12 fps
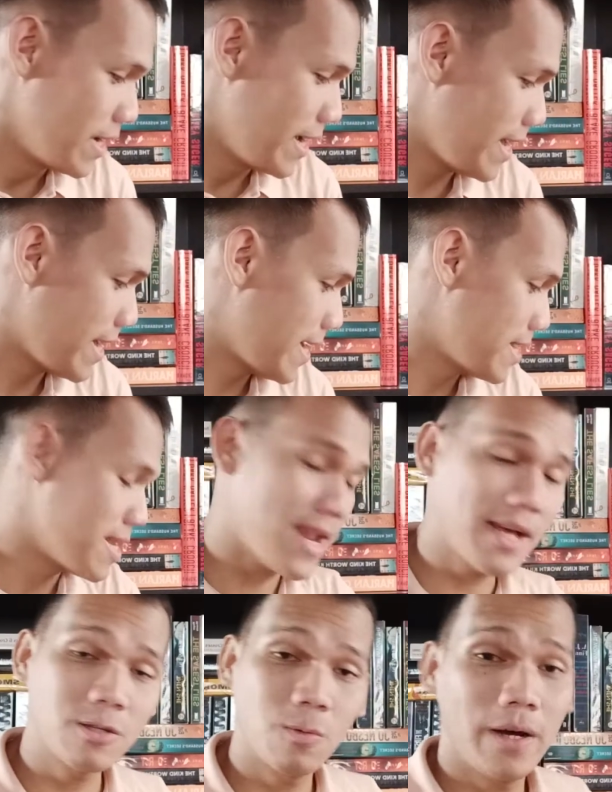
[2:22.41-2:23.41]
Uh, the
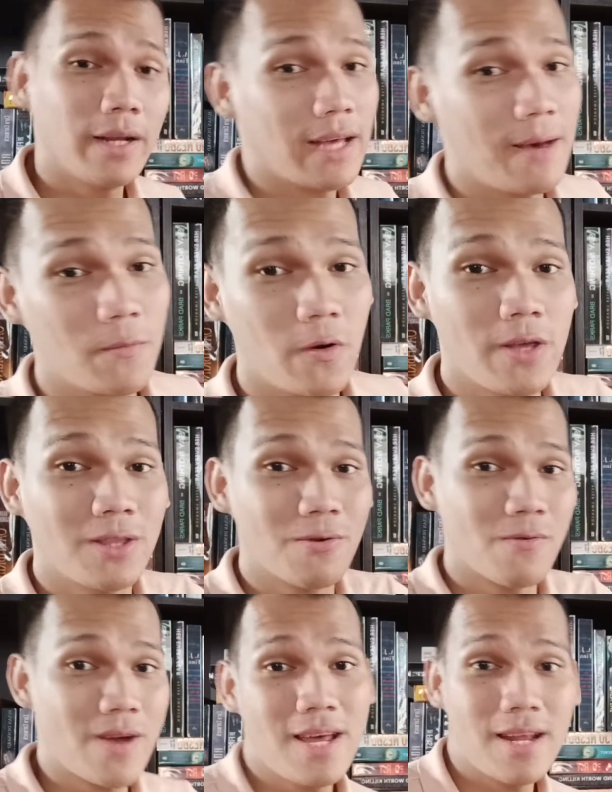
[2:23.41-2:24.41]
next one that I'm going to
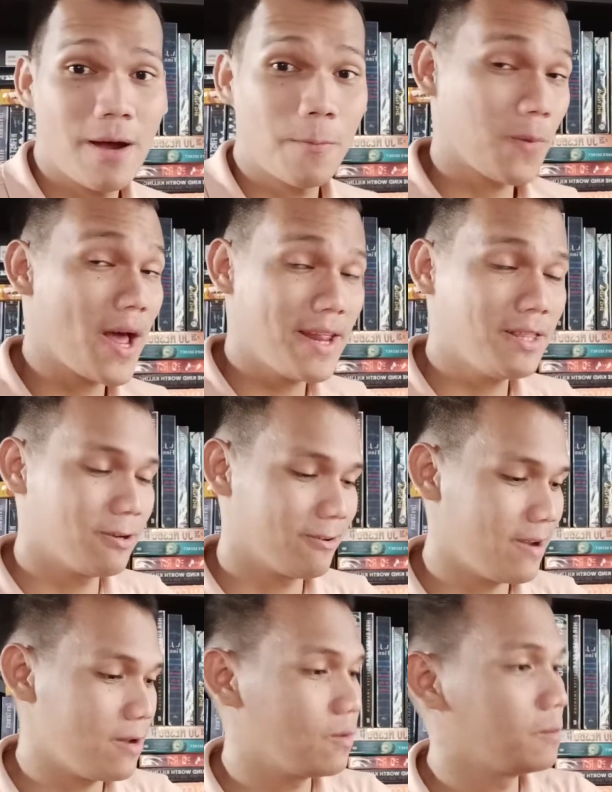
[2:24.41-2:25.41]
read, or planning to
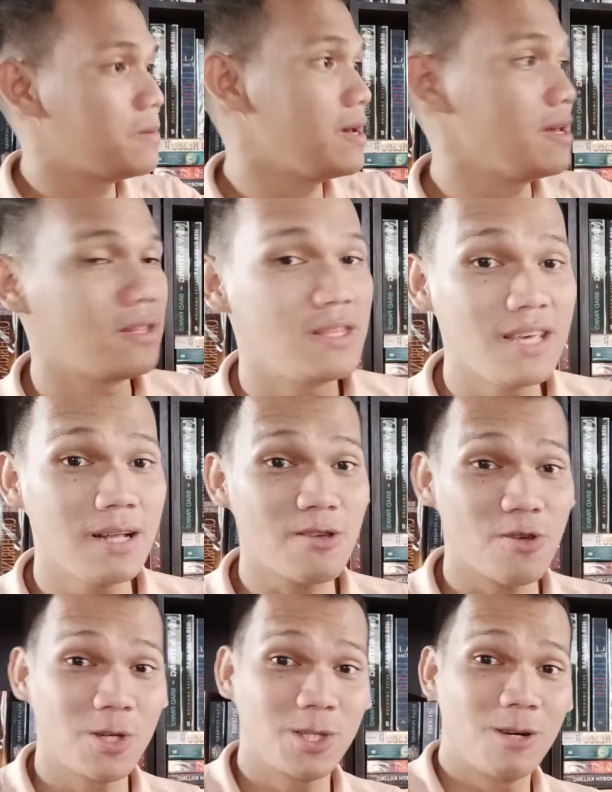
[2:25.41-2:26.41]
read, will be Neal
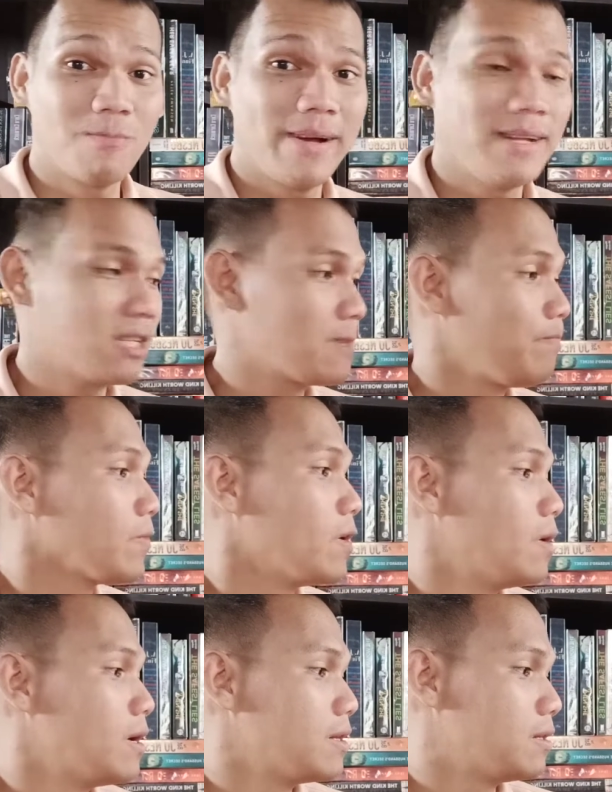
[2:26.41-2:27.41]
Shusterman's
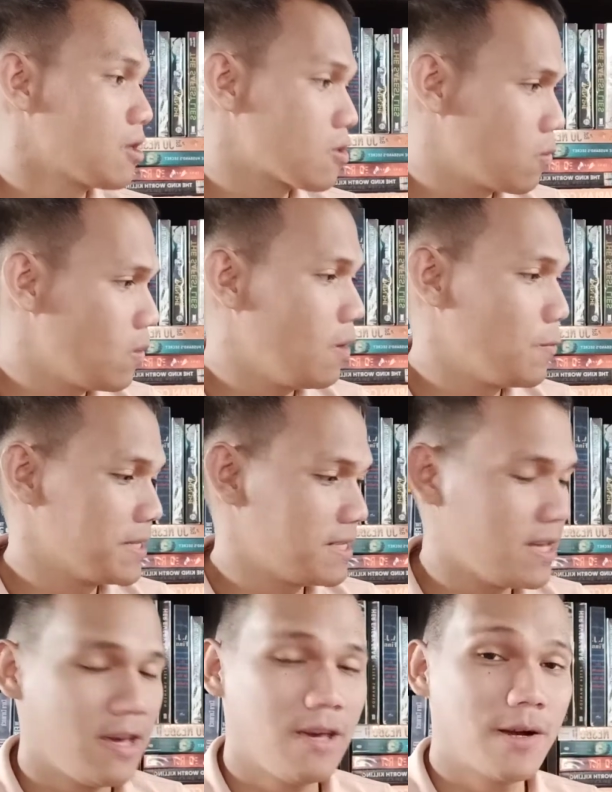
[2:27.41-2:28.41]
the Schwa was
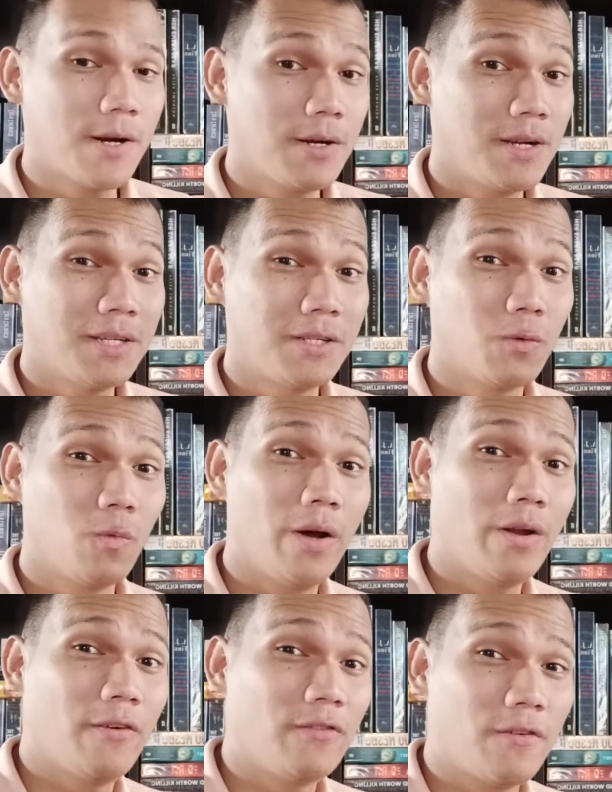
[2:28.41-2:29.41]
here. This is
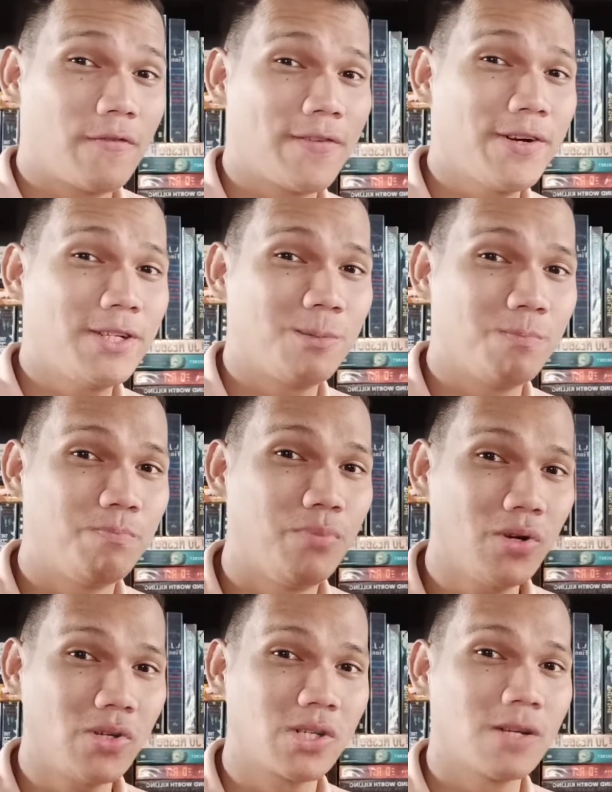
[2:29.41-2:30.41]
one of the first
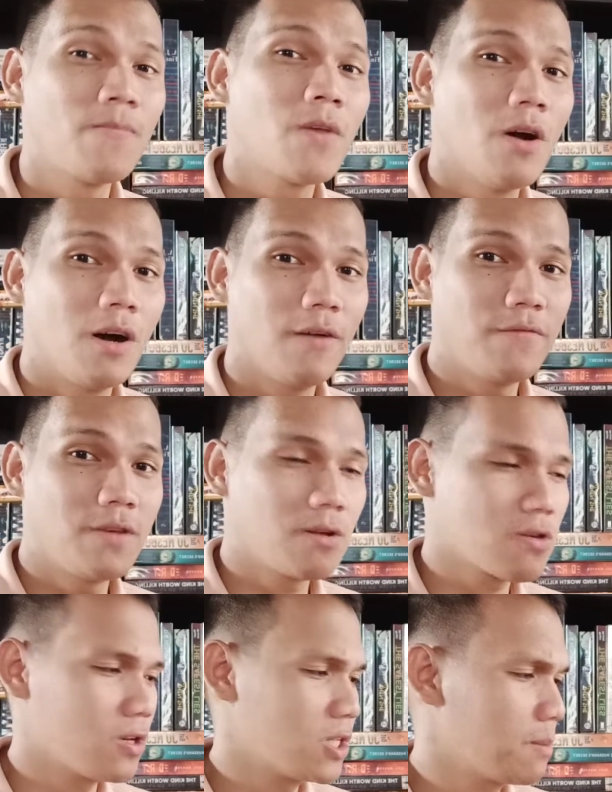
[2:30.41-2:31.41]
books of Neal
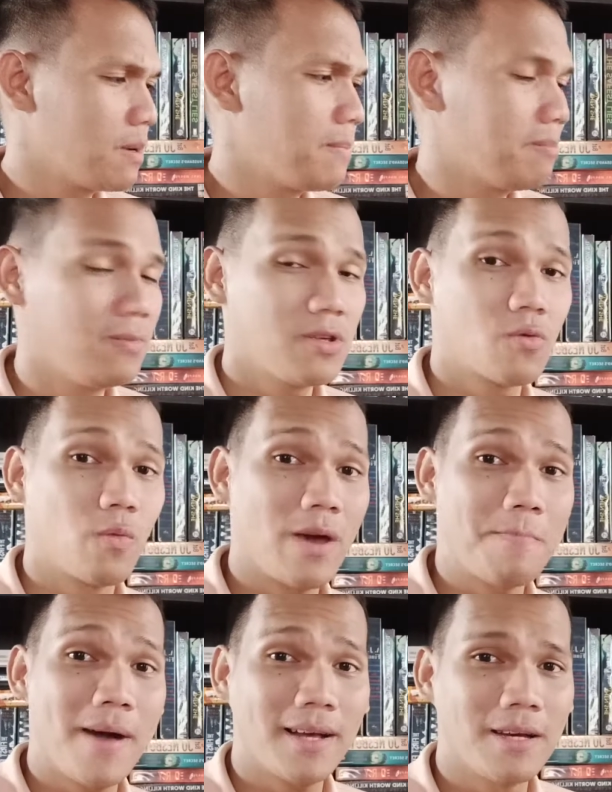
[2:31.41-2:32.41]
Shusterman published way
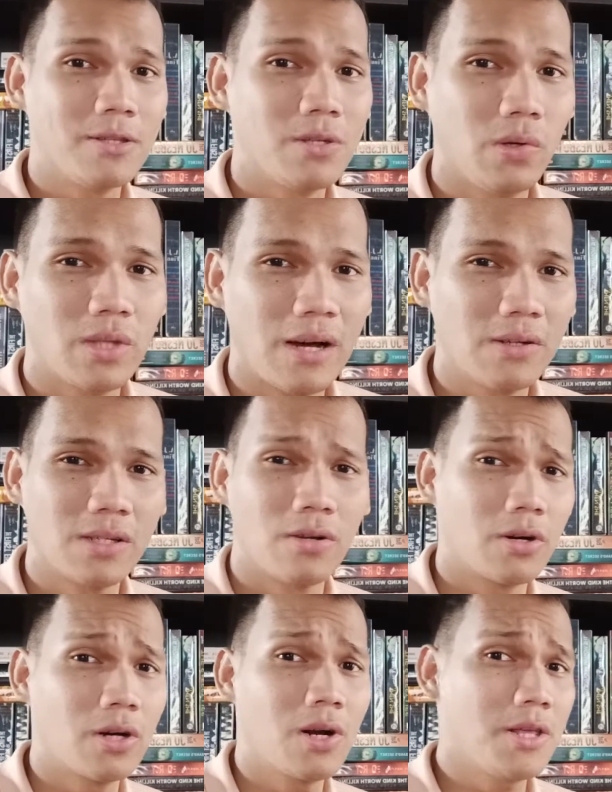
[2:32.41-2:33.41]
back in 2000 or
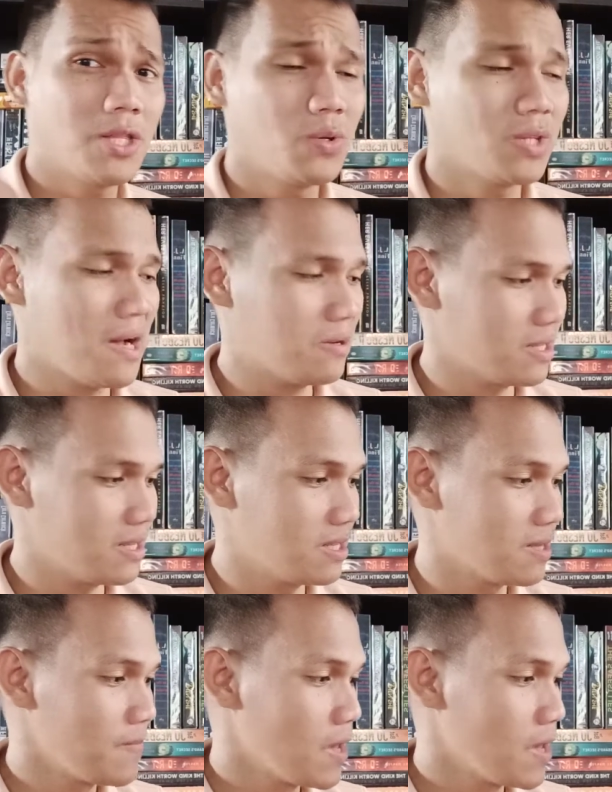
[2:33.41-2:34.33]
early 2000s.